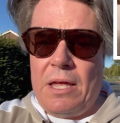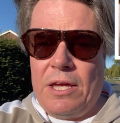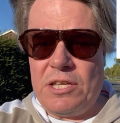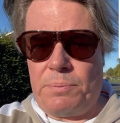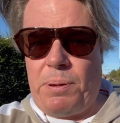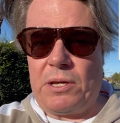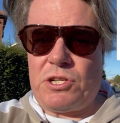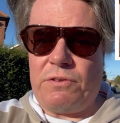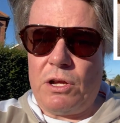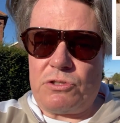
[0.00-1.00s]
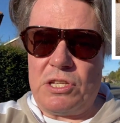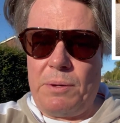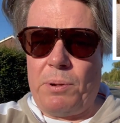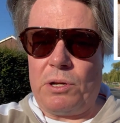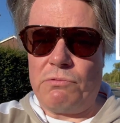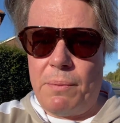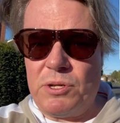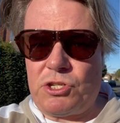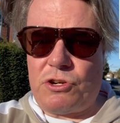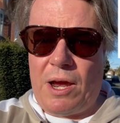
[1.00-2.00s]
here's a picture of the Ultra Deep on a rubber
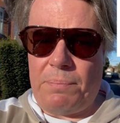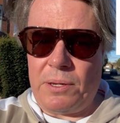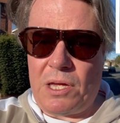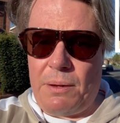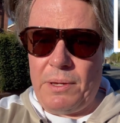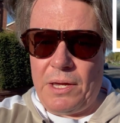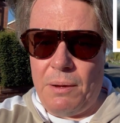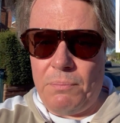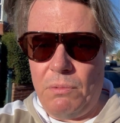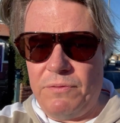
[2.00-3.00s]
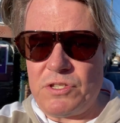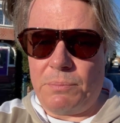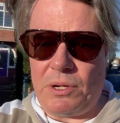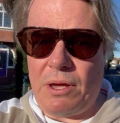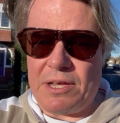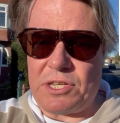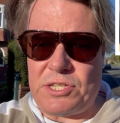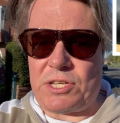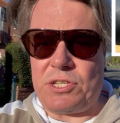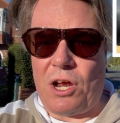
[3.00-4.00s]
strap coming up with somebody who has a
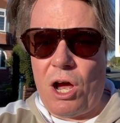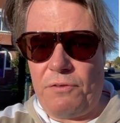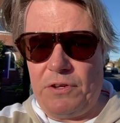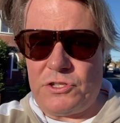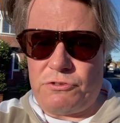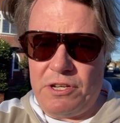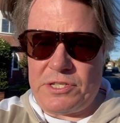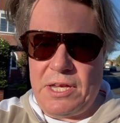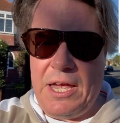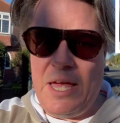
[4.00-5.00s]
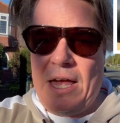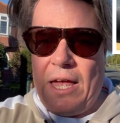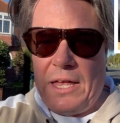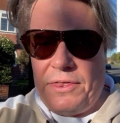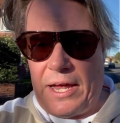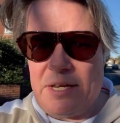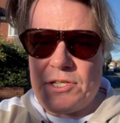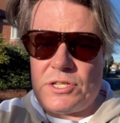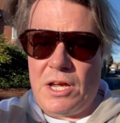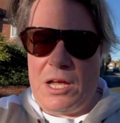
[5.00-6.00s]
six and a half inch wrist. That
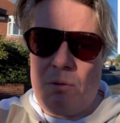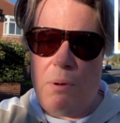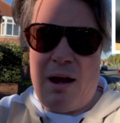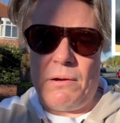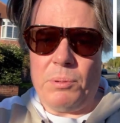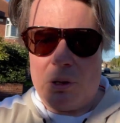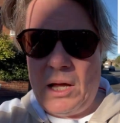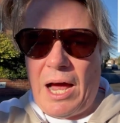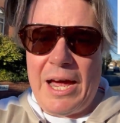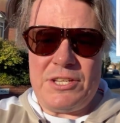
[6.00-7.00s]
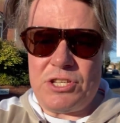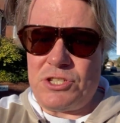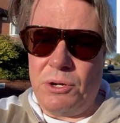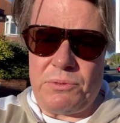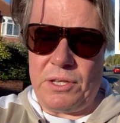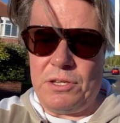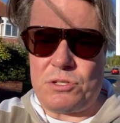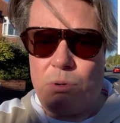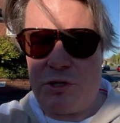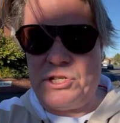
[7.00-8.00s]
is uh, wearable. I just don't think
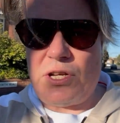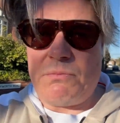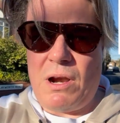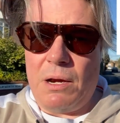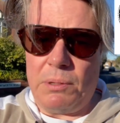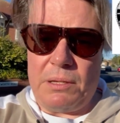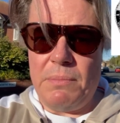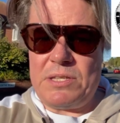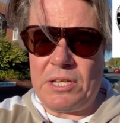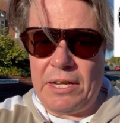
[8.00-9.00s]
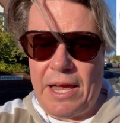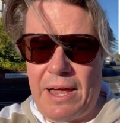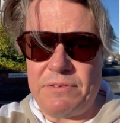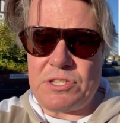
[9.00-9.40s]
this watch is unwearable. Admittedly, I haven't